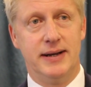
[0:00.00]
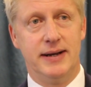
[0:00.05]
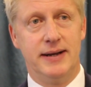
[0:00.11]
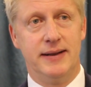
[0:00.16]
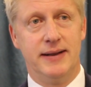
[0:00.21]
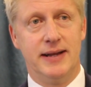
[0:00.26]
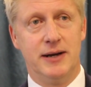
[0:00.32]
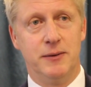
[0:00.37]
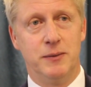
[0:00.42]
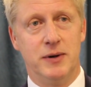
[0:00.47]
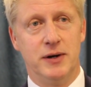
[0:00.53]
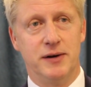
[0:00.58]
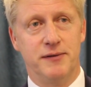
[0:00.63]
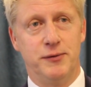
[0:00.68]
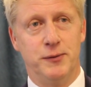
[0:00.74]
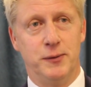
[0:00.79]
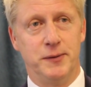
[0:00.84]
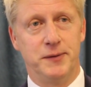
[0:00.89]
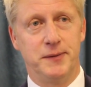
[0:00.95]
in their
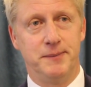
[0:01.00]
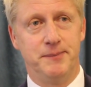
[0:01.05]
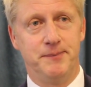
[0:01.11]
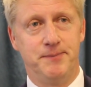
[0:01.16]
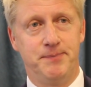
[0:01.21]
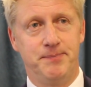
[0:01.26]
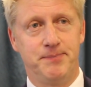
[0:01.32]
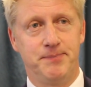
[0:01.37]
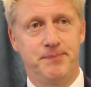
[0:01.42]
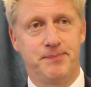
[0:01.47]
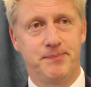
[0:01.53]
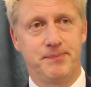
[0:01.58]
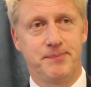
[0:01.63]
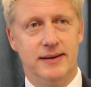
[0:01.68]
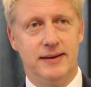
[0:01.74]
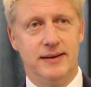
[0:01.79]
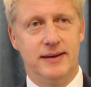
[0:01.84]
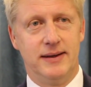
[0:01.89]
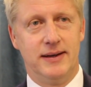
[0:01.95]
workforce.
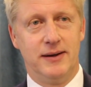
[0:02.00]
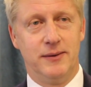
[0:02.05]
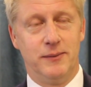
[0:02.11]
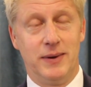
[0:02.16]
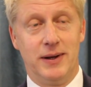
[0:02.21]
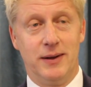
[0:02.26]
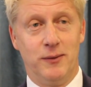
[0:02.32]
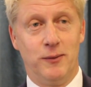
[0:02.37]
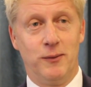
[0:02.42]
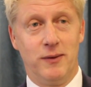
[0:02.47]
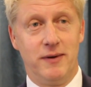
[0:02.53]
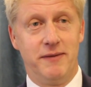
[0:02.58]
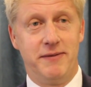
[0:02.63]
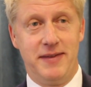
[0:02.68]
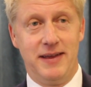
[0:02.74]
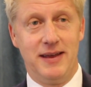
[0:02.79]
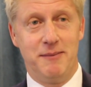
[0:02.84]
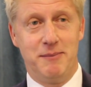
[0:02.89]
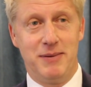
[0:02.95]
Well, all
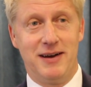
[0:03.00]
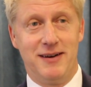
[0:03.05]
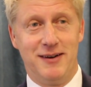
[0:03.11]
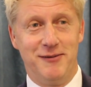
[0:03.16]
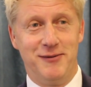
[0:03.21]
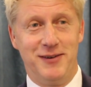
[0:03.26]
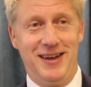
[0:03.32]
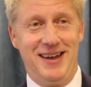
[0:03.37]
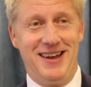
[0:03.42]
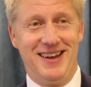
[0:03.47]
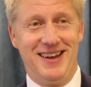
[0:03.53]
of the above,